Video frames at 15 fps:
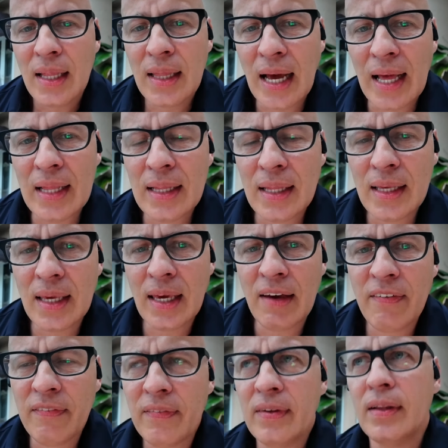that
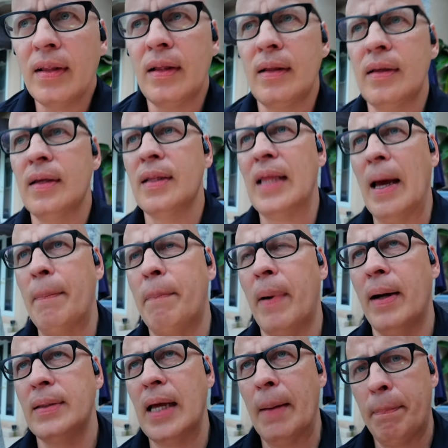if
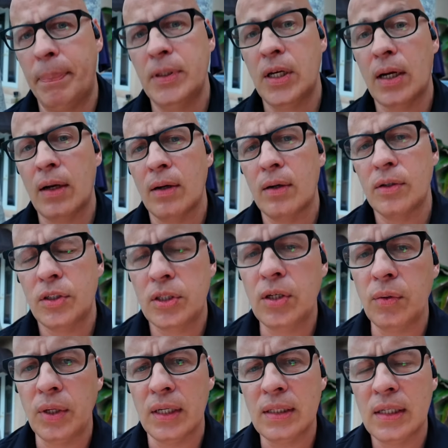that particular
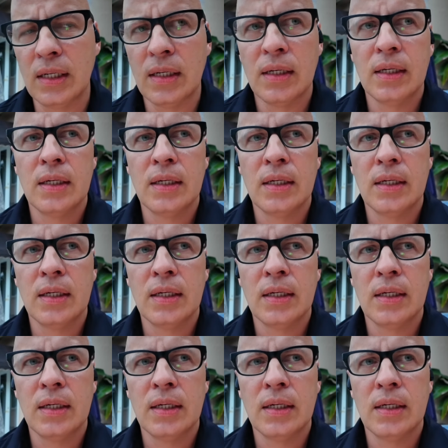student